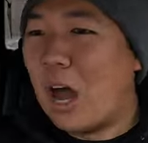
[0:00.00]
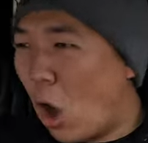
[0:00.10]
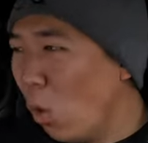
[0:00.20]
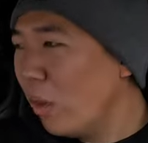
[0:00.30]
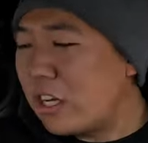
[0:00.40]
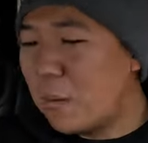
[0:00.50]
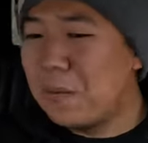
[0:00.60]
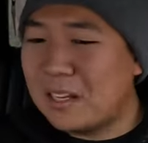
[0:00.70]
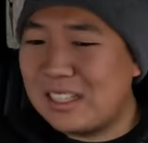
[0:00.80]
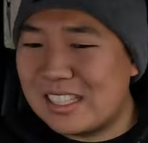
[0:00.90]
Only
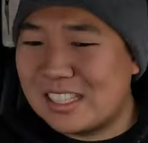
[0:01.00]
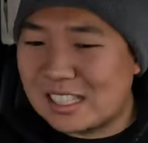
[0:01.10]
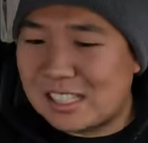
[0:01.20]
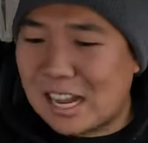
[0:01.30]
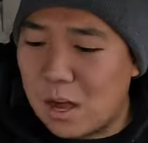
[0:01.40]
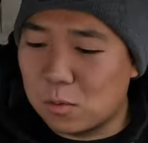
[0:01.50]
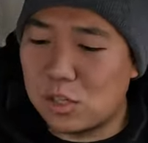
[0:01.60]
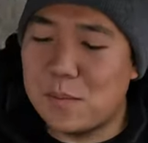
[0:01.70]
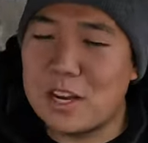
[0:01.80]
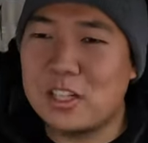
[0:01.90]
complaint is the sound.
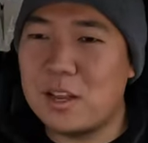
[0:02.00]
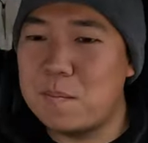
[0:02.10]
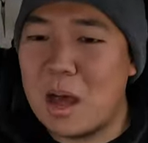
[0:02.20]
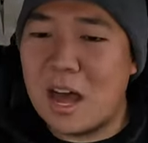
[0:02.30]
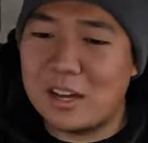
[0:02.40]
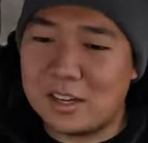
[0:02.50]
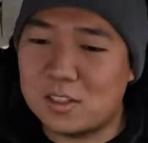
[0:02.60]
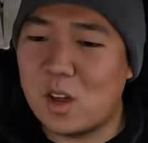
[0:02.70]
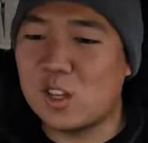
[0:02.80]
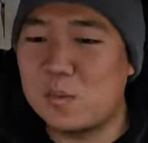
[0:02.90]
So I'm actually in Baja
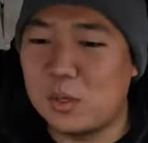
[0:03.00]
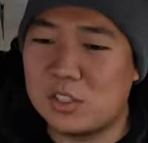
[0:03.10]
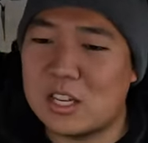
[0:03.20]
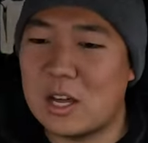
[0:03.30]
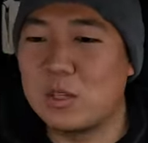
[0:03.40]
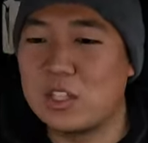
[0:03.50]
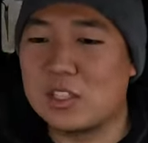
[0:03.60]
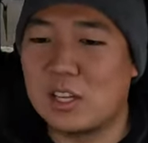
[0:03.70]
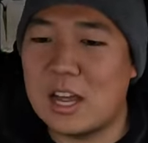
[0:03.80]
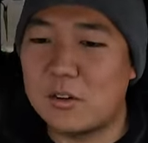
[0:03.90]
exhaust mode sound, which is
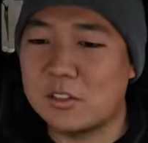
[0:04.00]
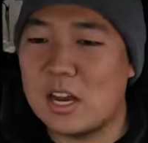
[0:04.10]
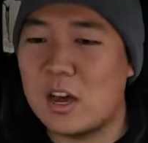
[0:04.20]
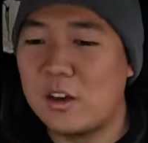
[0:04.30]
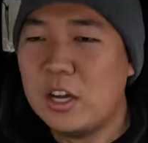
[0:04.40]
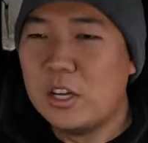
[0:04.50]
the loudest now.